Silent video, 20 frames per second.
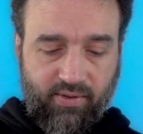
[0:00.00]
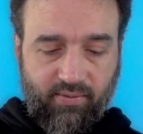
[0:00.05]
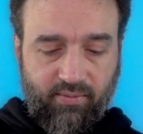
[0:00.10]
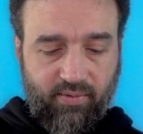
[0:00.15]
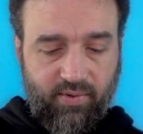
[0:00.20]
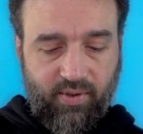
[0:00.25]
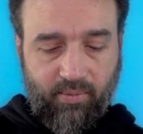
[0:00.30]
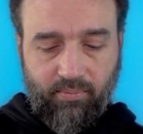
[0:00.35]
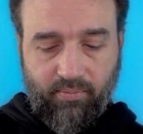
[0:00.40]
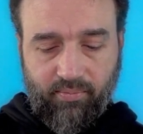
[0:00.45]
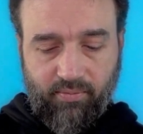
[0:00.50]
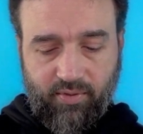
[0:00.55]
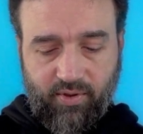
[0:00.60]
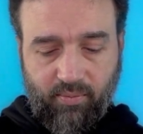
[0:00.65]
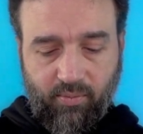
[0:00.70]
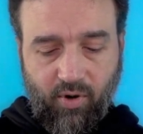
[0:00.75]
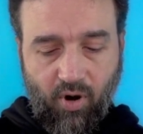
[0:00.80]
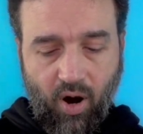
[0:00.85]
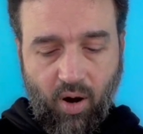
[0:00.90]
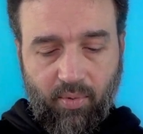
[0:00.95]

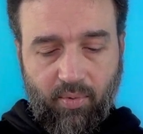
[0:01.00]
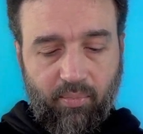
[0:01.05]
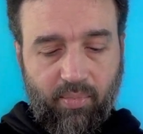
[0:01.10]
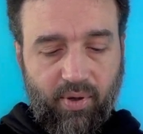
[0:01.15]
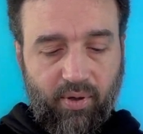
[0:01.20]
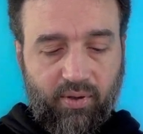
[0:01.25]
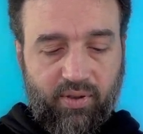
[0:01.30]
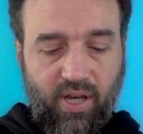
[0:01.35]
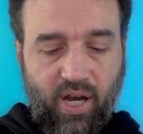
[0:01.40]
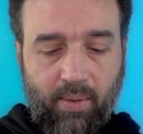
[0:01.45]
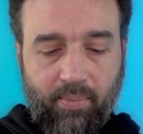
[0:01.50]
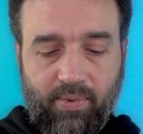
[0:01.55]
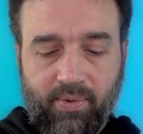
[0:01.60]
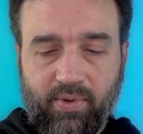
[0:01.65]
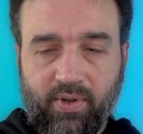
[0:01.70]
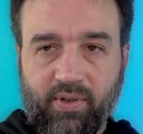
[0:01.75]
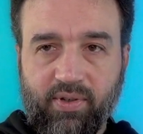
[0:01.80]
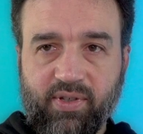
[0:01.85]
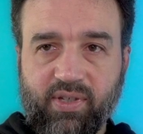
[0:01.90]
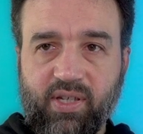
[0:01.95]
some carbon buildup.
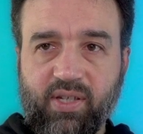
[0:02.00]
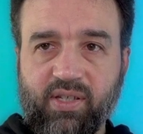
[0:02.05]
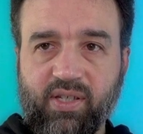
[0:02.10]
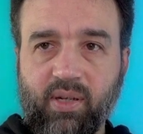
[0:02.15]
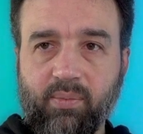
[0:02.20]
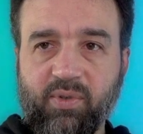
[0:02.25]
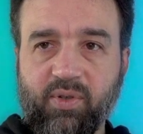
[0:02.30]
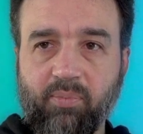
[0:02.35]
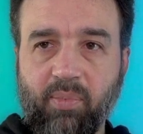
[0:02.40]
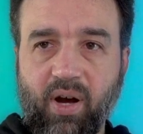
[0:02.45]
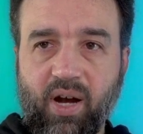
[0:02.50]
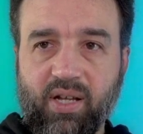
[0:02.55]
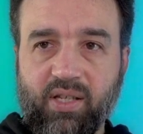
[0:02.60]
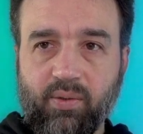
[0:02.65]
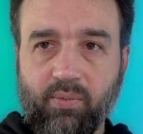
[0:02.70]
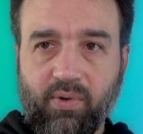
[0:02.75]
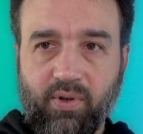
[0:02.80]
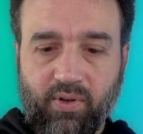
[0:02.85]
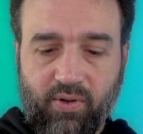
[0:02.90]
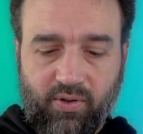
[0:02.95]
You can see some
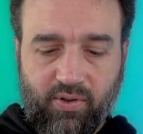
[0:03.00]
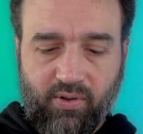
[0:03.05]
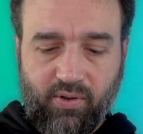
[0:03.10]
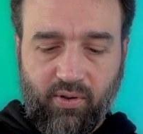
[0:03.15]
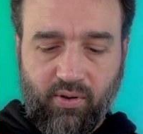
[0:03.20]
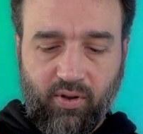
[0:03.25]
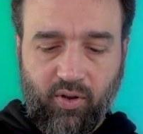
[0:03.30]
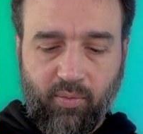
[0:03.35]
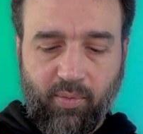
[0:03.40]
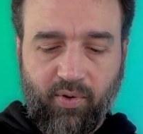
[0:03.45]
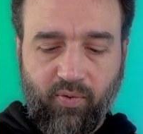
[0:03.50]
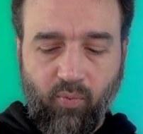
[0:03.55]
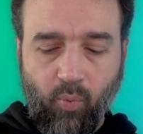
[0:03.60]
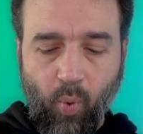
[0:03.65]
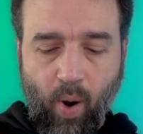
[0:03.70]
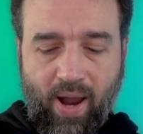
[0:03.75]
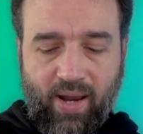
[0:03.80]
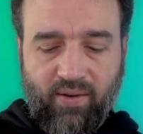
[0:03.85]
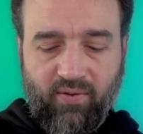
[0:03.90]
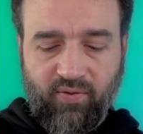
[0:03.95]
spots where there's a little bit of
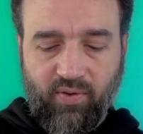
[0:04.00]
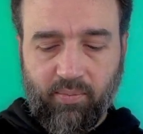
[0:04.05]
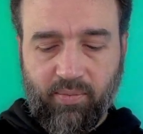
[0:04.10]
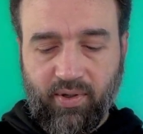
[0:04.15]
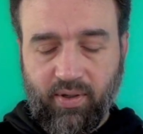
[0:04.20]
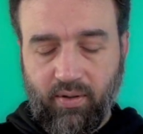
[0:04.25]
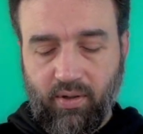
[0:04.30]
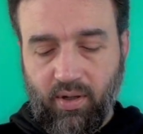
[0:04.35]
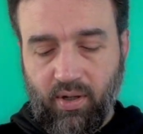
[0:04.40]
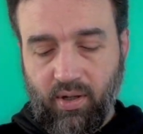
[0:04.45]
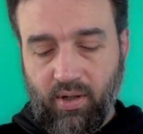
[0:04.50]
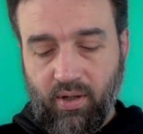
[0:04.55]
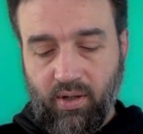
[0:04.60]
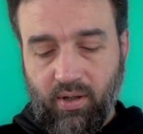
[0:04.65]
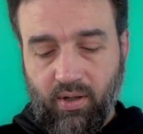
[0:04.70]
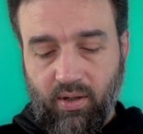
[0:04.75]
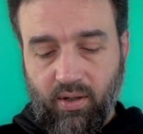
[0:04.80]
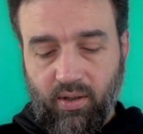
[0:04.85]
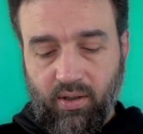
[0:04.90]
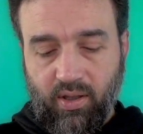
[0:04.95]
white from the
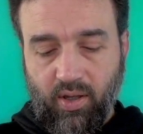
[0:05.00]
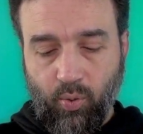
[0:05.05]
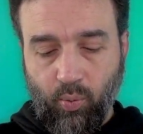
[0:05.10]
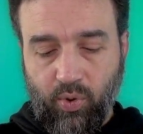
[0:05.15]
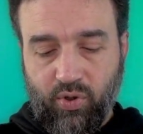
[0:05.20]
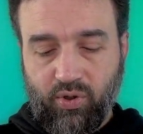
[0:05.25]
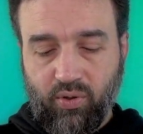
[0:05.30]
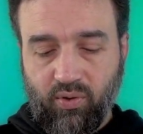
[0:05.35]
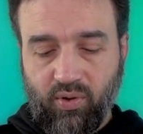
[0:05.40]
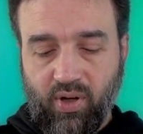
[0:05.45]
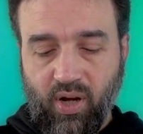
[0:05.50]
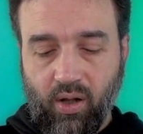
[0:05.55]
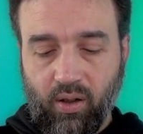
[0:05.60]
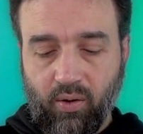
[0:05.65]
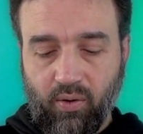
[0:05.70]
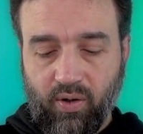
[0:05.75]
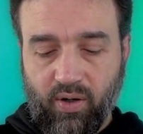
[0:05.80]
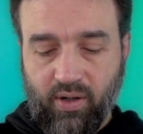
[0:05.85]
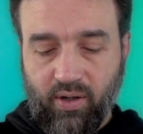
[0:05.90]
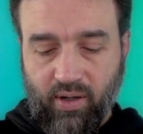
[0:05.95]
original
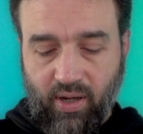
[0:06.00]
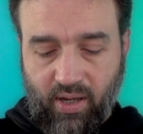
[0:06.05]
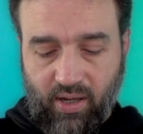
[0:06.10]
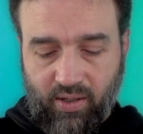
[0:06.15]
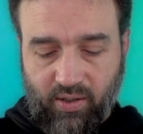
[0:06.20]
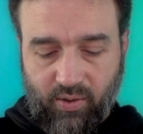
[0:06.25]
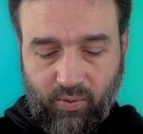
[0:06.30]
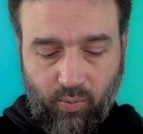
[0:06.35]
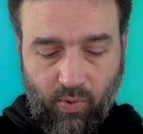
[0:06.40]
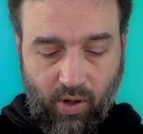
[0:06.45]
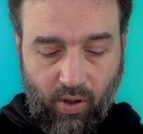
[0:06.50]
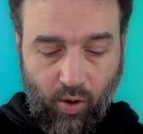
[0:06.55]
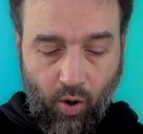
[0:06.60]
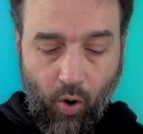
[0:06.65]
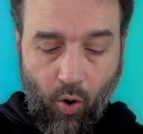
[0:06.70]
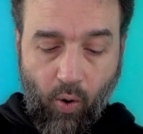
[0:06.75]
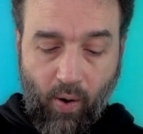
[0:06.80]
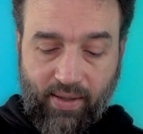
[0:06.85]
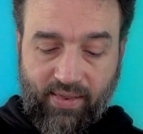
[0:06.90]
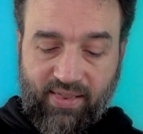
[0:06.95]
color as well.
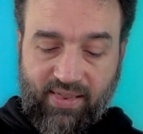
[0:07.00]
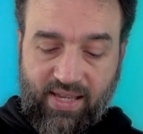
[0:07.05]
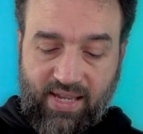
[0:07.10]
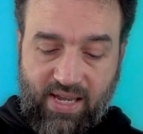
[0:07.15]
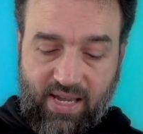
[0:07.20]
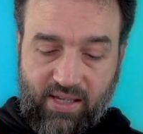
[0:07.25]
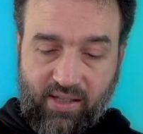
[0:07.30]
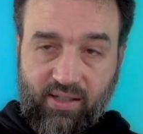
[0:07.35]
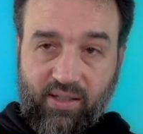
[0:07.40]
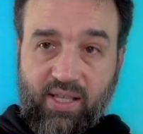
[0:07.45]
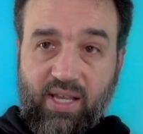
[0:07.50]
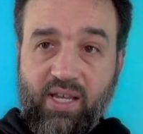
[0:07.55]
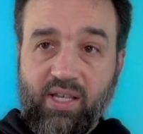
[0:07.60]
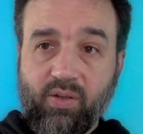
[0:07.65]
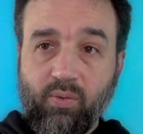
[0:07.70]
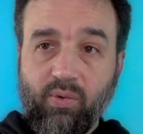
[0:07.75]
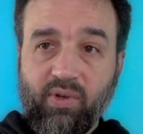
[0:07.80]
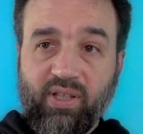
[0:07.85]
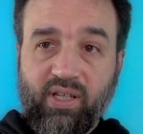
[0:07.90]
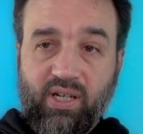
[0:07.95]
Oh, and
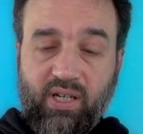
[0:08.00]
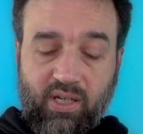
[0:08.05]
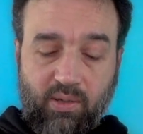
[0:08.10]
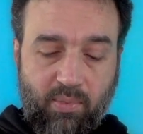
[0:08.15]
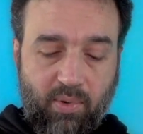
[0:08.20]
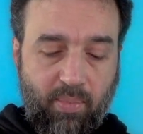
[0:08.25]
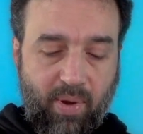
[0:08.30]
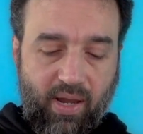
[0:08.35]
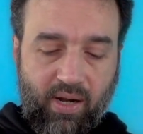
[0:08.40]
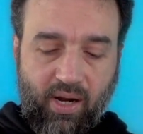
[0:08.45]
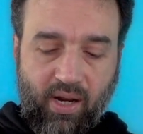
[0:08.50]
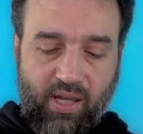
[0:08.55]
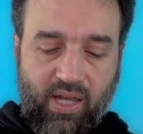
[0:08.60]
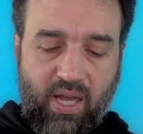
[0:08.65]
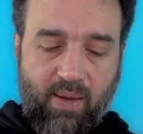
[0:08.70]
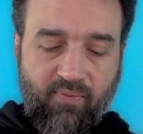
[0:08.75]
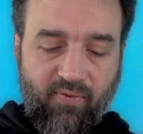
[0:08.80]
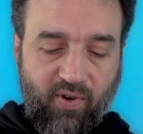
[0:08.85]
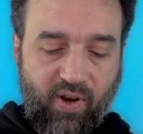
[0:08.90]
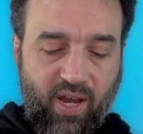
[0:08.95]
these really need to be painted. I
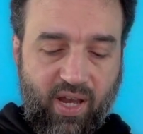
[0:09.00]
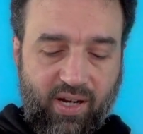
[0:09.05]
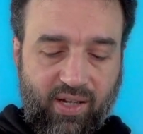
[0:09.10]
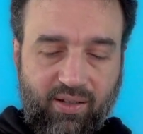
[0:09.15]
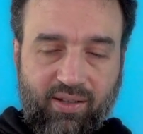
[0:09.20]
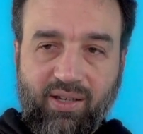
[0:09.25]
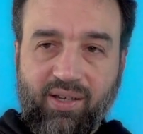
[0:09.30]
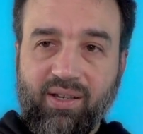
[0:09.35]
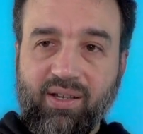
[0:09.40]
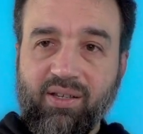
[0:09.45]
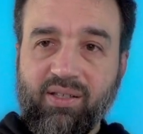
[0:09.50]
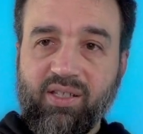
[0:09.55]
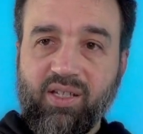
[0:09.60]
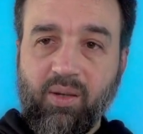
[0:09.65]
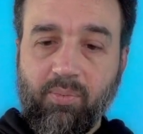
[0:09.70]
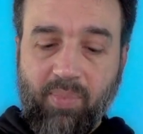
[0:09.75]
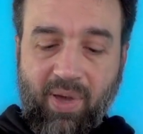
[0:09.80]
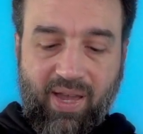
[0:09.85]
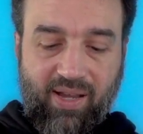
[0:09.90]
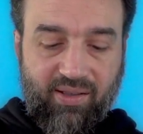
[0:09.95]
keep forgetting to
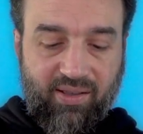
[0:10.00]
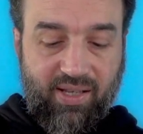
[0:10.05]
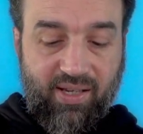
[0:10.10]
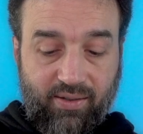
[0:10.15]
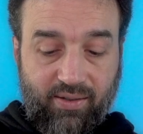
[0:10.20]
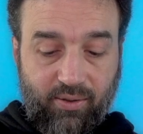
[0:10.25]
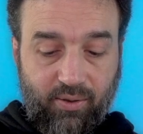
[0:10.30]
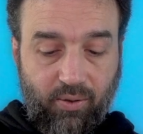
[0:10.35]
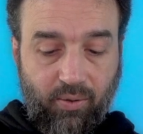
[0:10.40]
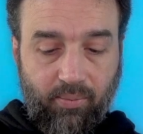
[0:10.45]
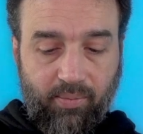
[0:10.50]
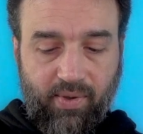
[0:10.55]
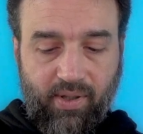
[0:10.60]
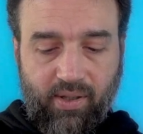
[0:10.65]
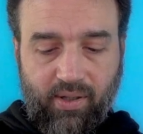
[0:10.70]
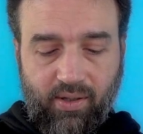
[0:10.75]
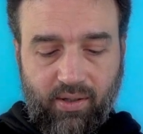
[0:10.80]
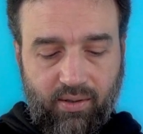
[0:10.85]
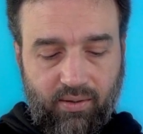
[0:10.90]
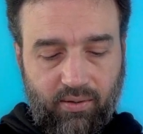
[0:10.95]
paint
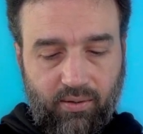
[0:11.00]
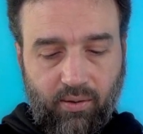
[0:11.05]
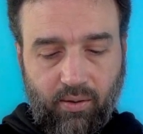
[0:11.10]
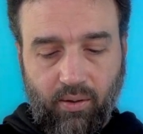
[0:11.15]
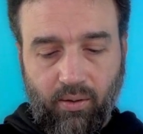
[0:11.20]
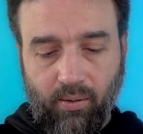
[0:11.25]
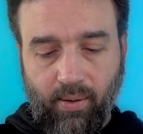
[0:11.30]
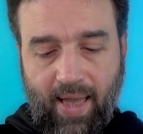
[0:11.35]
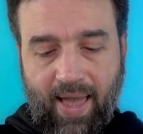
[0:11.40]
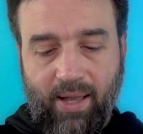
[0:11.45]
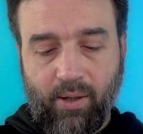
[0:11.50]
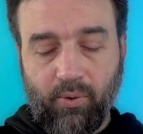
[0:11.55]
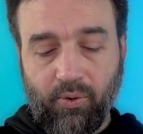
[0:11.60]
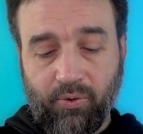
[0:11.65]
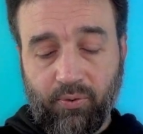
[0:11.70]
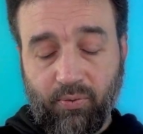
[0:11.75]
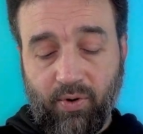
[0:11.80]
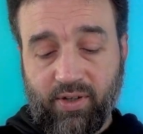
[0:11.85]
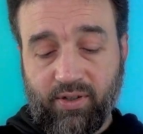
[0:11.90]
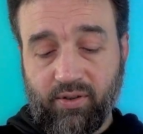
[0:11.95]
little ankle
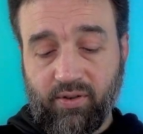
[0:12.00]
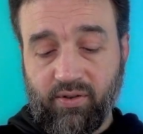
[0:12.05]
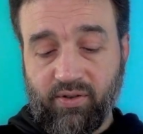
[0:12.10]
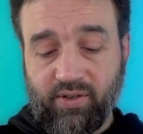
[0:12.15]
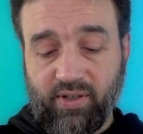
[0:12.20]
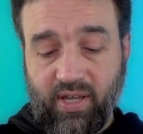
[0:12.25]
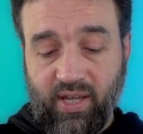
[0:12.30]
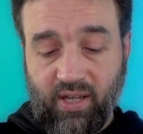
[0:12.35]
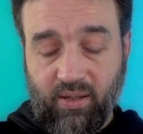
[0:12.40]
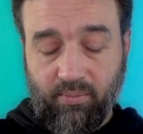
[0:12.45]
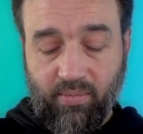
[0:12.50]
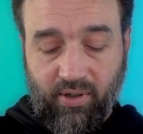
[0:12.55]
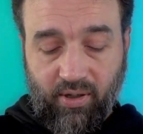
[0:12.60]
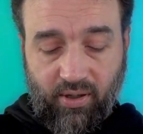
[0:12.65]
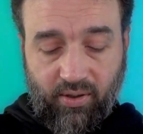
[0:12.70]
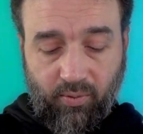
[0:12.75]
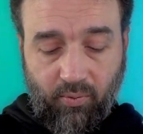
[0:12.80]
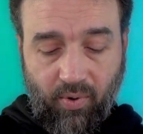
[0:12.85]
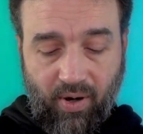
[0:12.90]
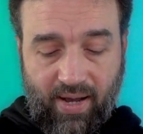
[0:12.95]
thrusters in. But
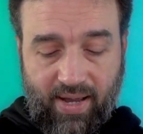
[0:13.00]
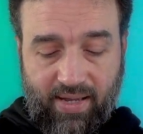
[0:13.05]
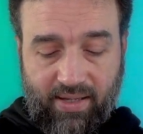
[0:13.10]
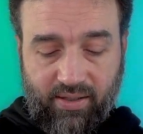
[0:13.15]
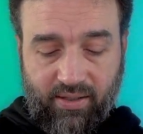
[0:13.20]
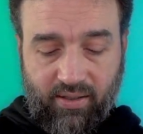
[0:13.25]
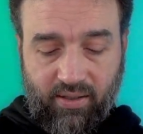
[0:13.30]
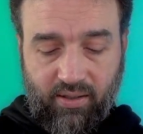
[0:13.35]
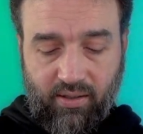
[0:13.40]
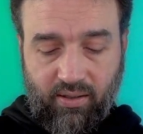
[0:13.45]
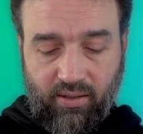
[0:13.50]
otherwise,